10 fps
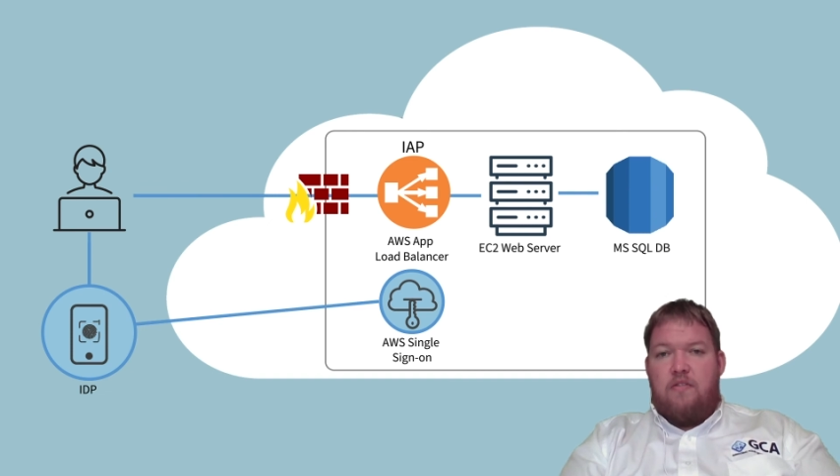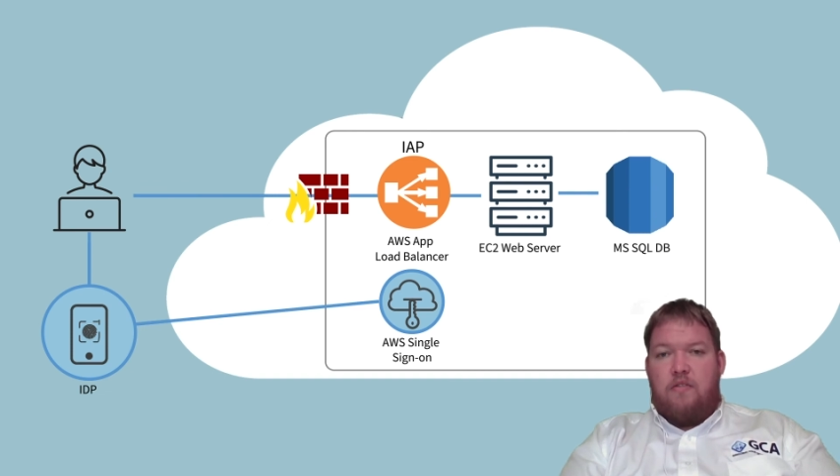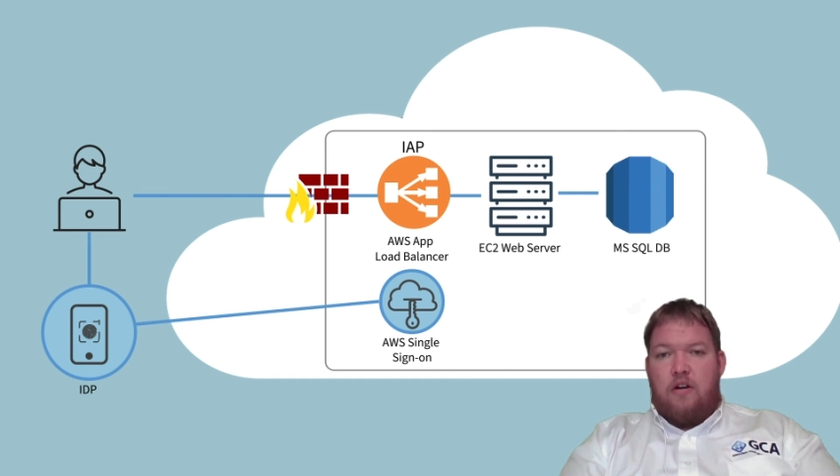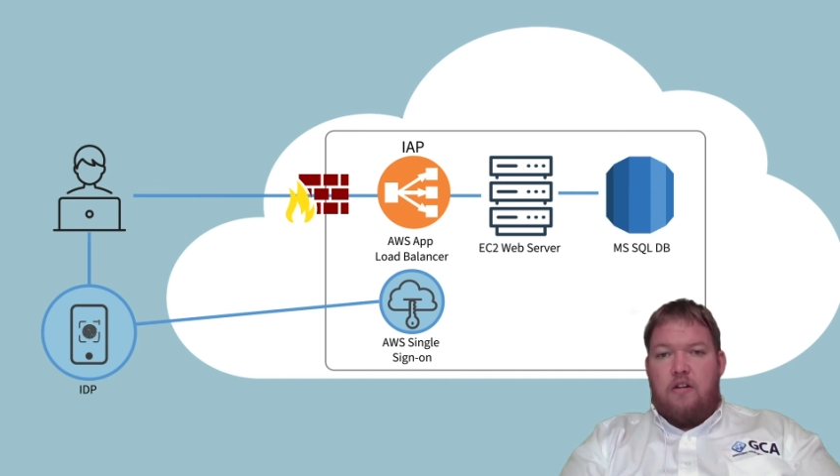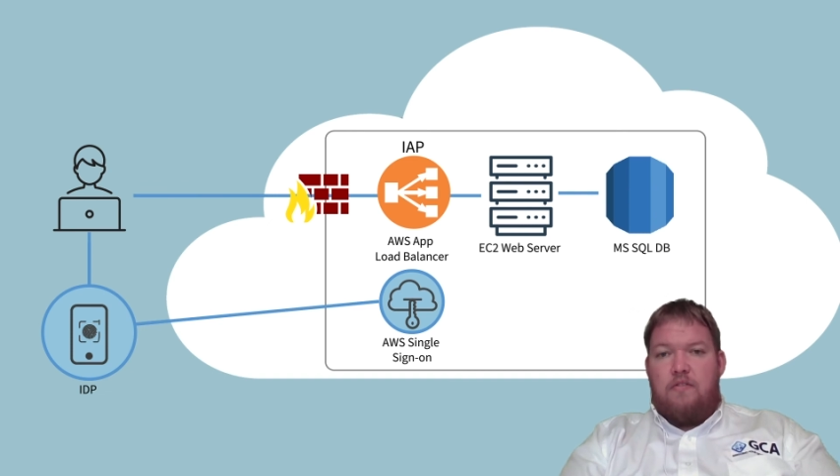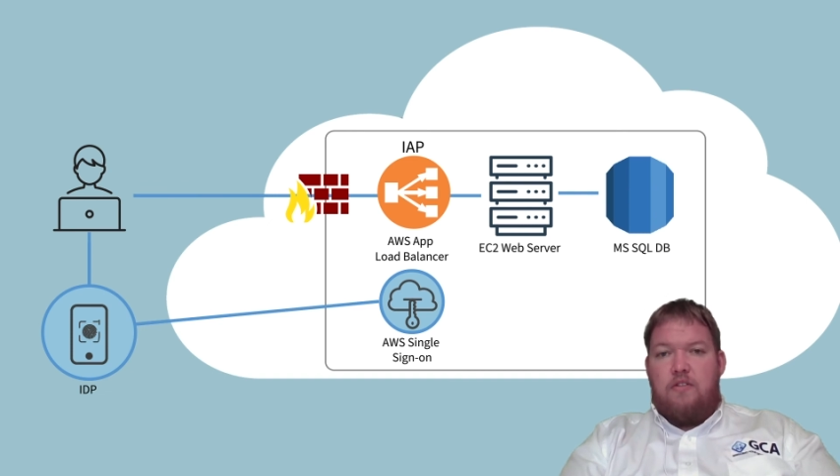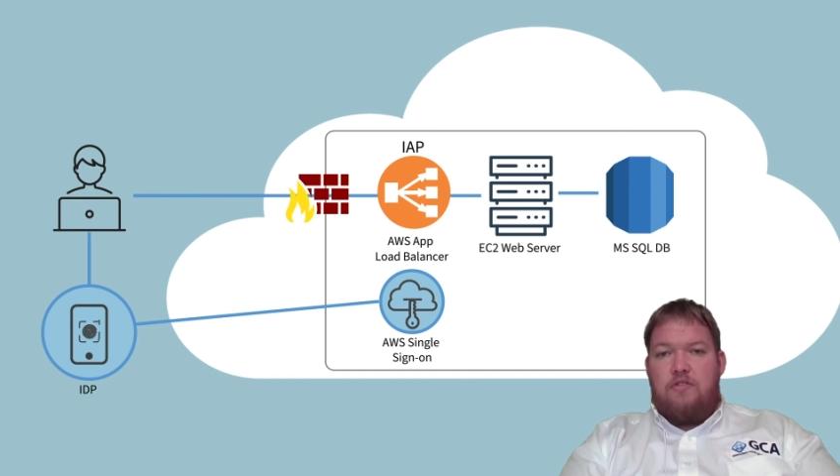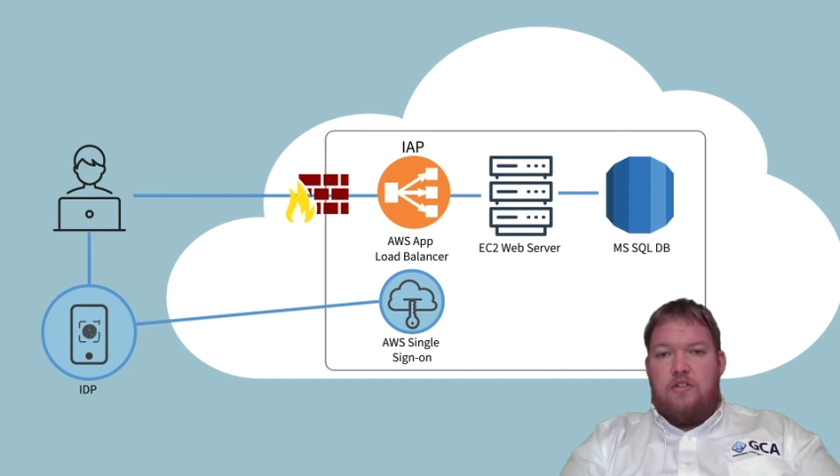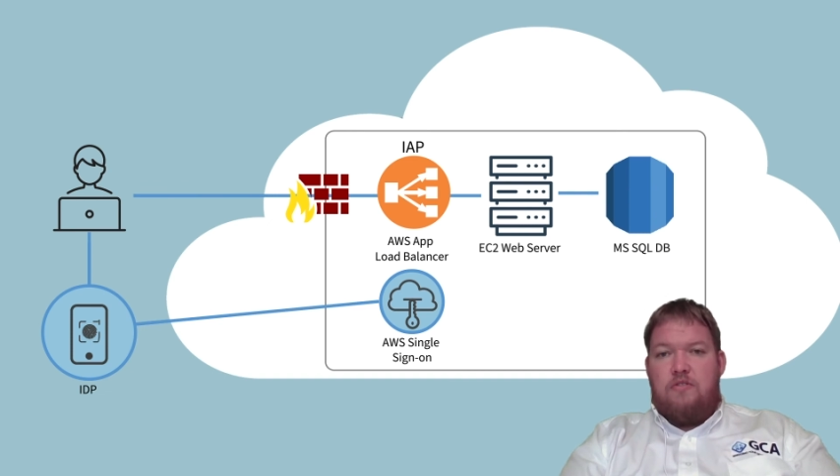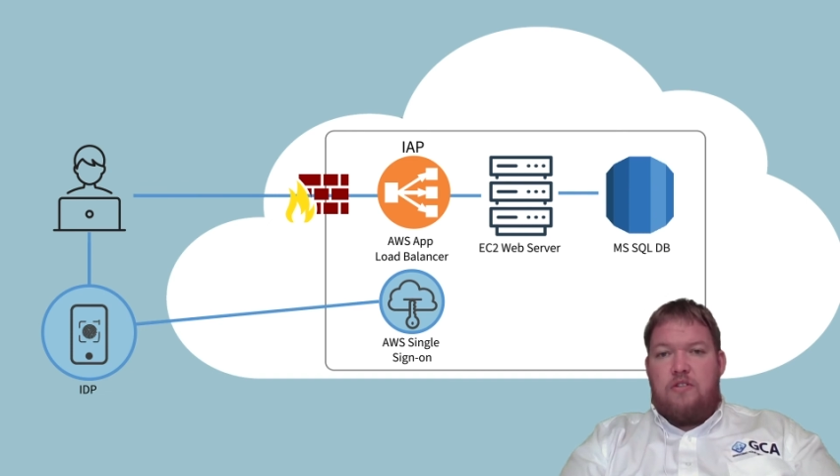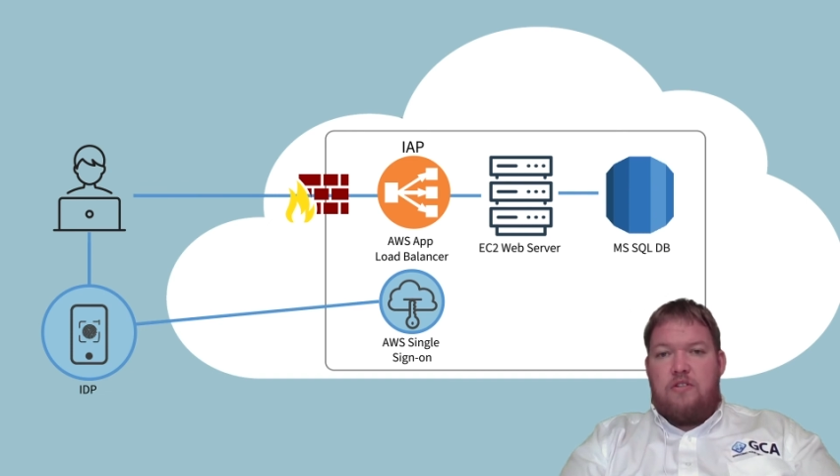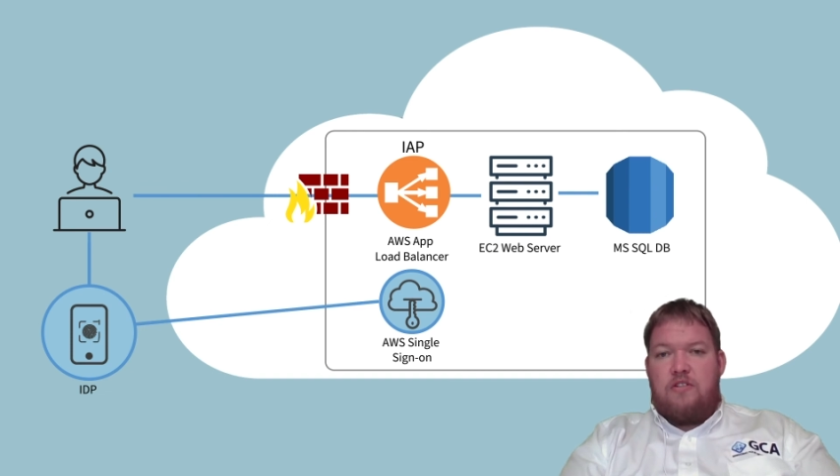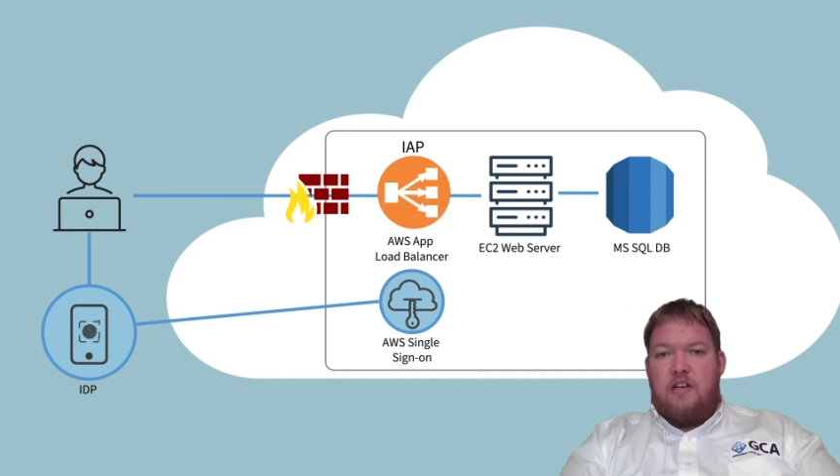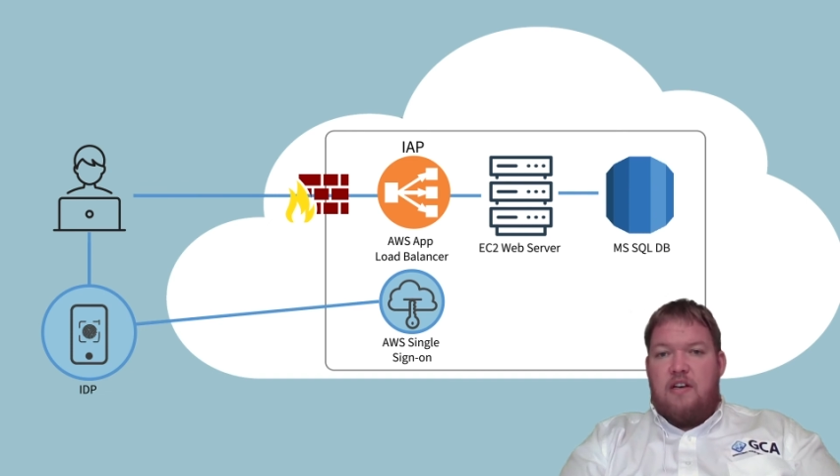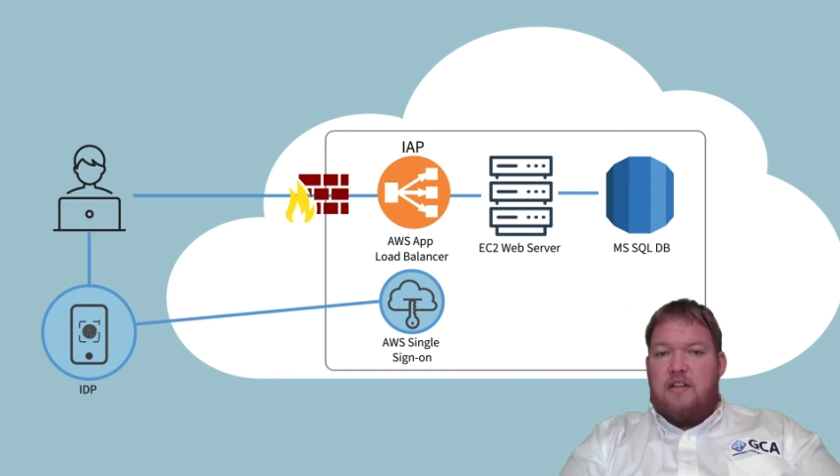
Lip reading: for all of those users